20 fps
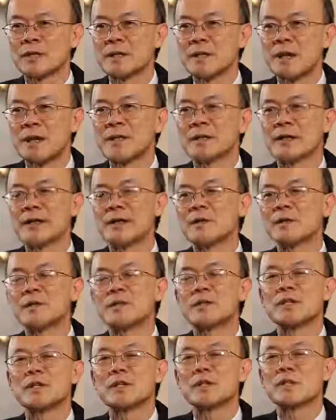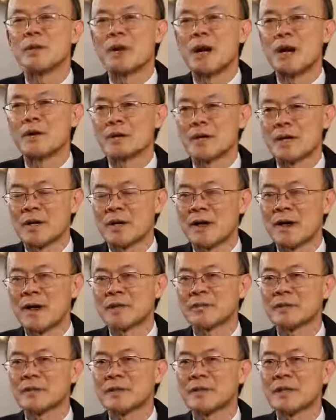and then it'll turn brown
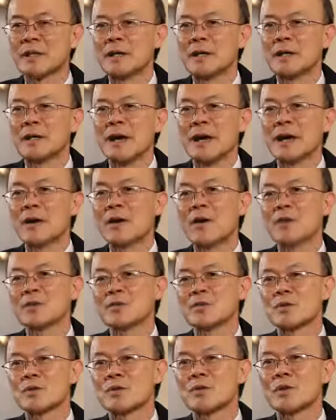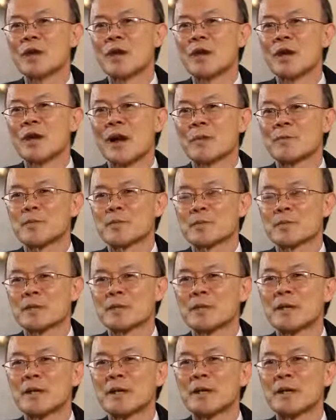thereafter, and also lobster,